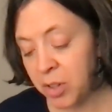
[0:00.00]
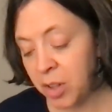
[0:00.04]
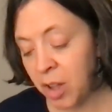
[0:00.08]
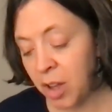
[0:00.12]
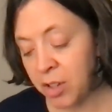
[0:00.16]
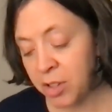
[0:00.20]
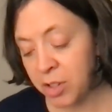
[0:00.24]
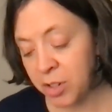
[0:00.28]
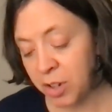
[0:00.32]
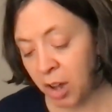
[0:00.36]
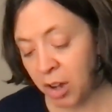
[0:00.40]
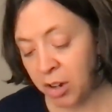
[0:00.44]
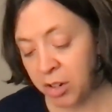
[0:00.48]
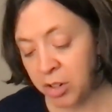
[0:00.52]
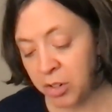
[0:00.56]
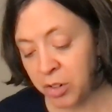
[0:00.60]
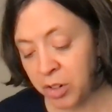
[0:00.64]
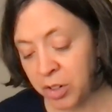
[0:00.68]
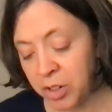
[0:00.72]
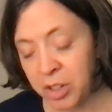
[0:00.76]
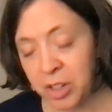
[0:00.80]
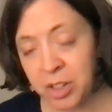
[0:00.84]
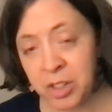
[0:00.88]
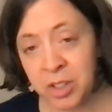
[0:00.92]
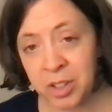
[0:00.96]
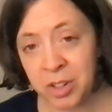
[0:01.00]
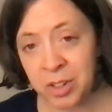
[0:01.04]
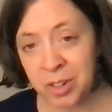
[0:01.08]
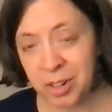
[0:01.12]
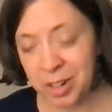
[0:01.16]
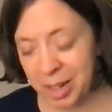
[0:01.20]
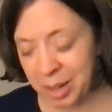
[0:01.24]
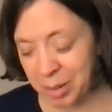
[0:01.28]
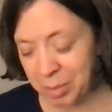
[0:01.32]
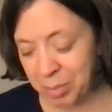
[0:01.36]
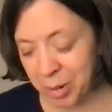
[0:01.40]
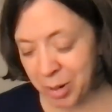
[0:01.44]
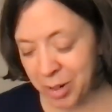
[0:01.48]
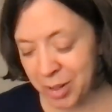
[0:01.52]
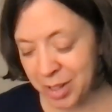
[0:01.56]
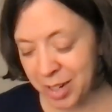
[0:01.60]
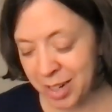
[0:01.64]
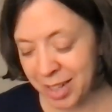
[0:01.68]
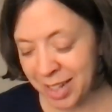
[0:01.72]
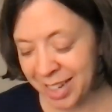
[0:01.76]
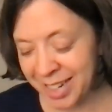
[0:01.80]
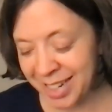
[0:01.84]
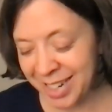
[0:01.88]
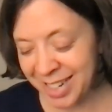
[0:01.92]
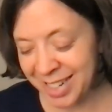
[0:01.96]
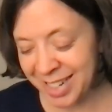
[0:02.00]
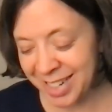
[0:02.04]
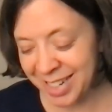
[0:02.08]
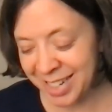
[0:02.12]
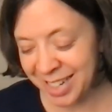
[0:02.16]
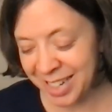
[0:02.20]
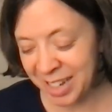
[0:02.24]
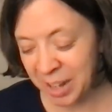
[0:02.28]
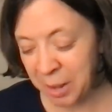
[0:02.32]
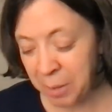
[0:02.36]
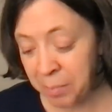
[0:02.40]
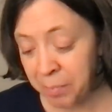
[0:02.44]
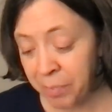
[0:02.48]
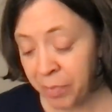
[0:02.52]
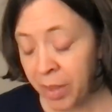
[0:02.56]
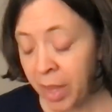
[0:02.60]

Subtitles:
Locke's doctrine concerning personal identity,